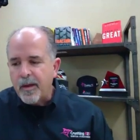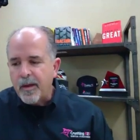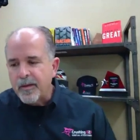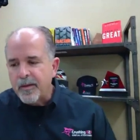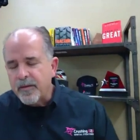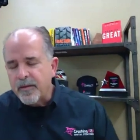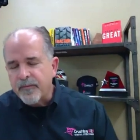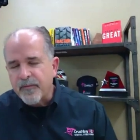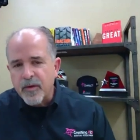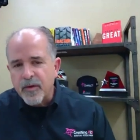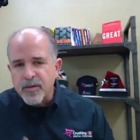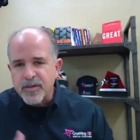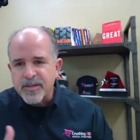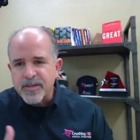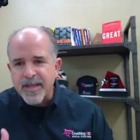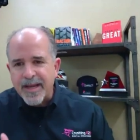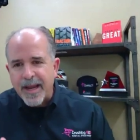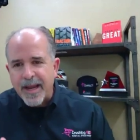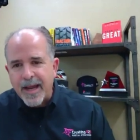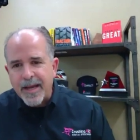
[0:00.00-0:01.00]
the first
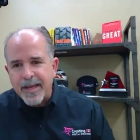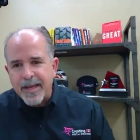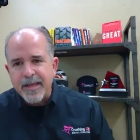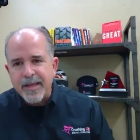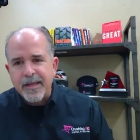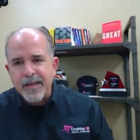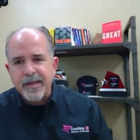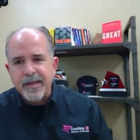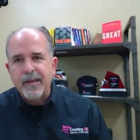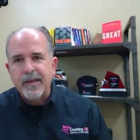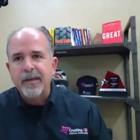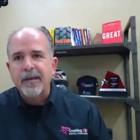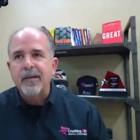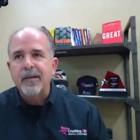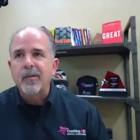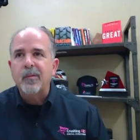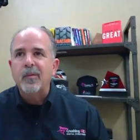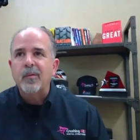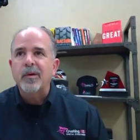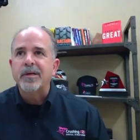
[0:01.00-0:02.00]
thing I did
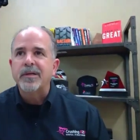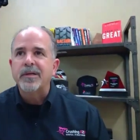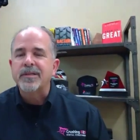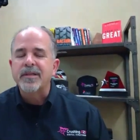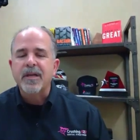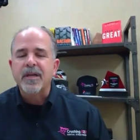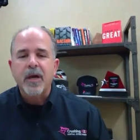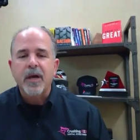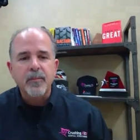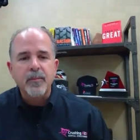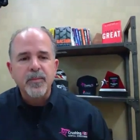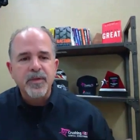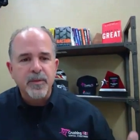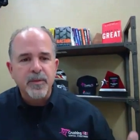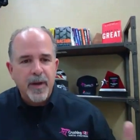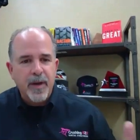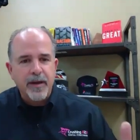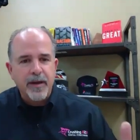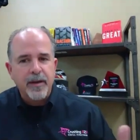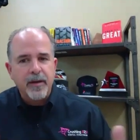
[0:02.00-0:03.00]
was come to
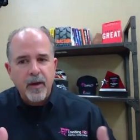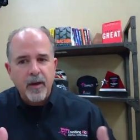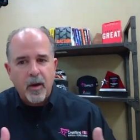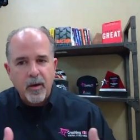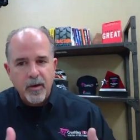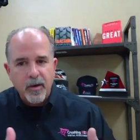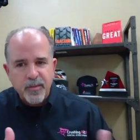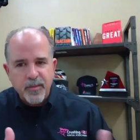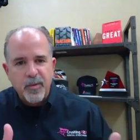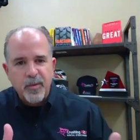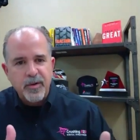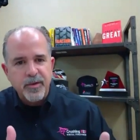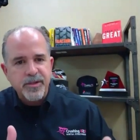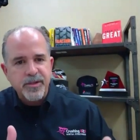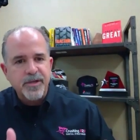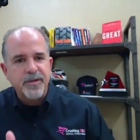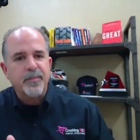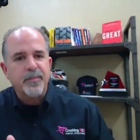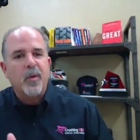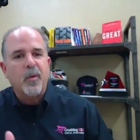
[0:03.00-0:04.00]
my
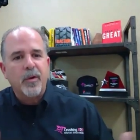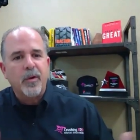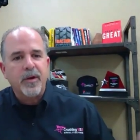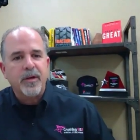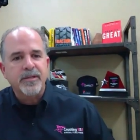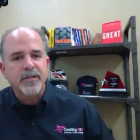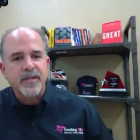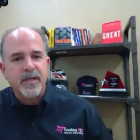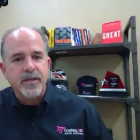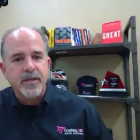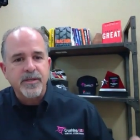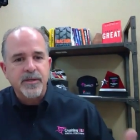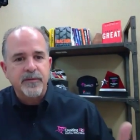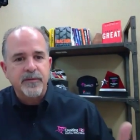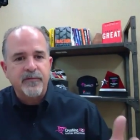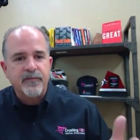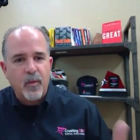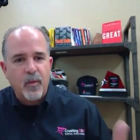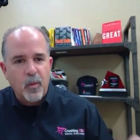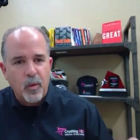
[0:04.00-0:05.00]
entrepreneurship organization
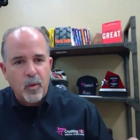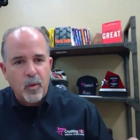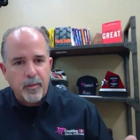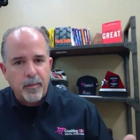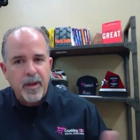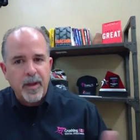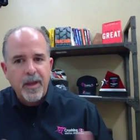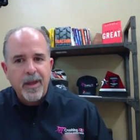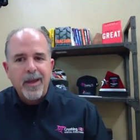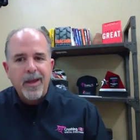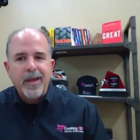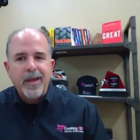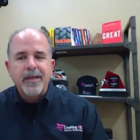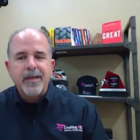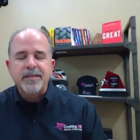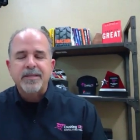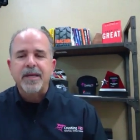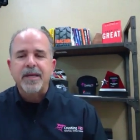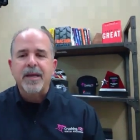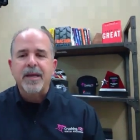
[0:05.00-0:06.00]
forum
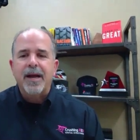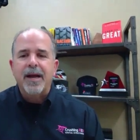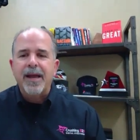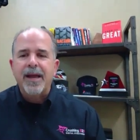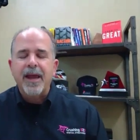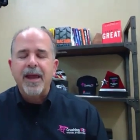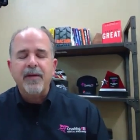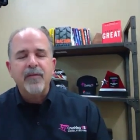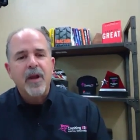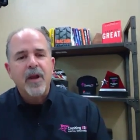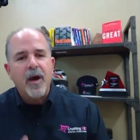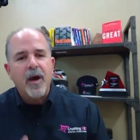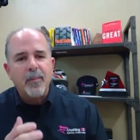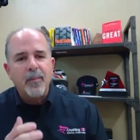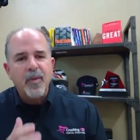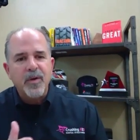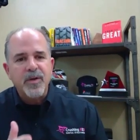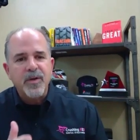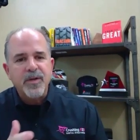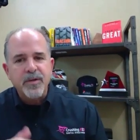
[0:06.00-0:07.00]
and said, I have an
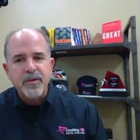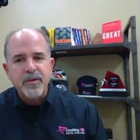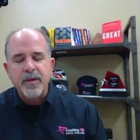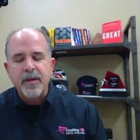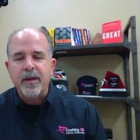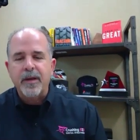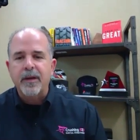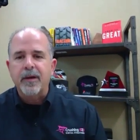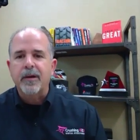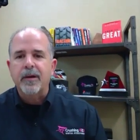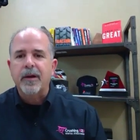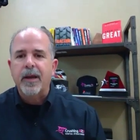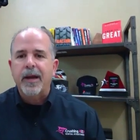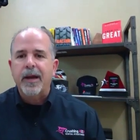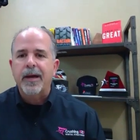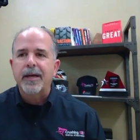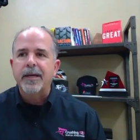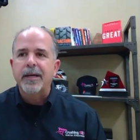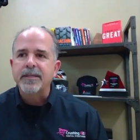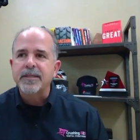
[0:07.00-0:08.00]
opportunity here,
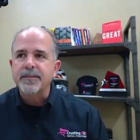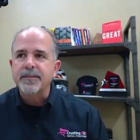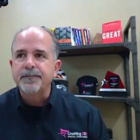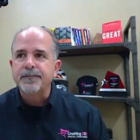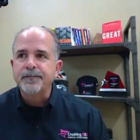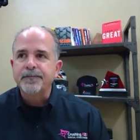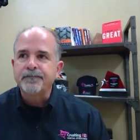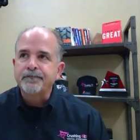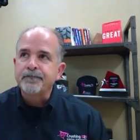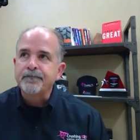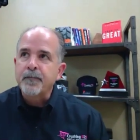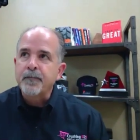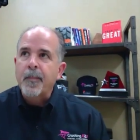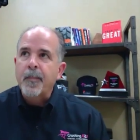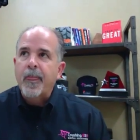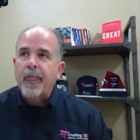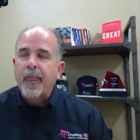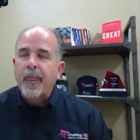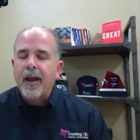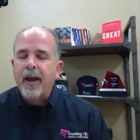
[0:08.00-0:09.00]
guys.
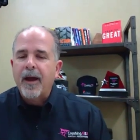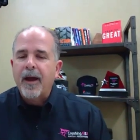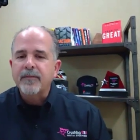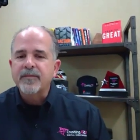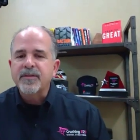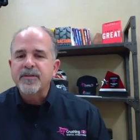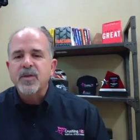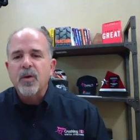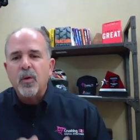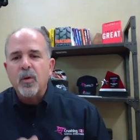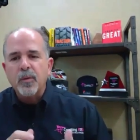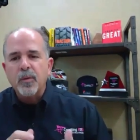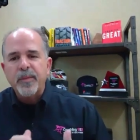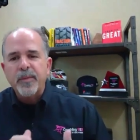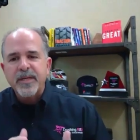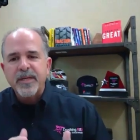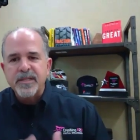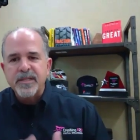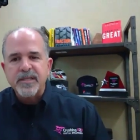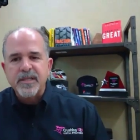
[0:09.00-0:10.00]
I've sold
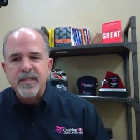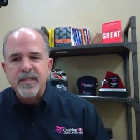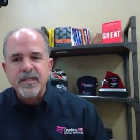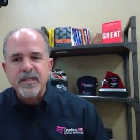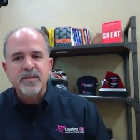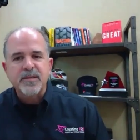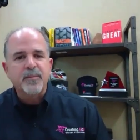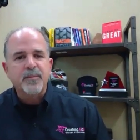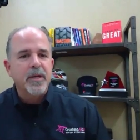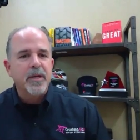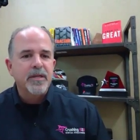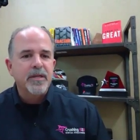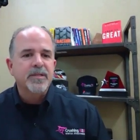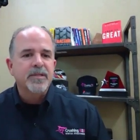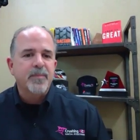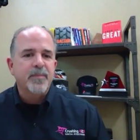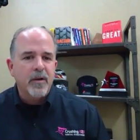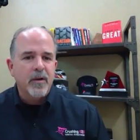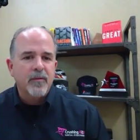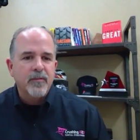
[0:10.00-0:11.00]
businesses, but it's
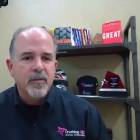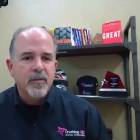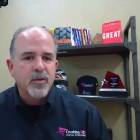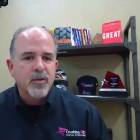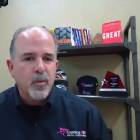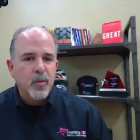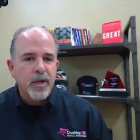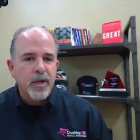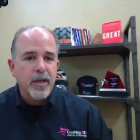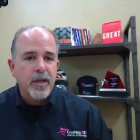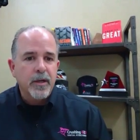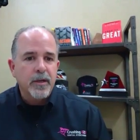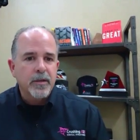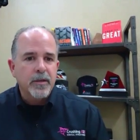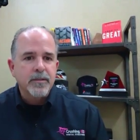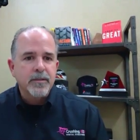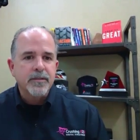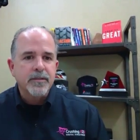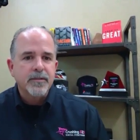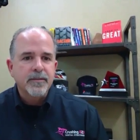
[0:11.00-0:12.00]
been over twenty
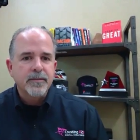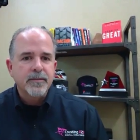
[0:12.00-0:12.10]
years.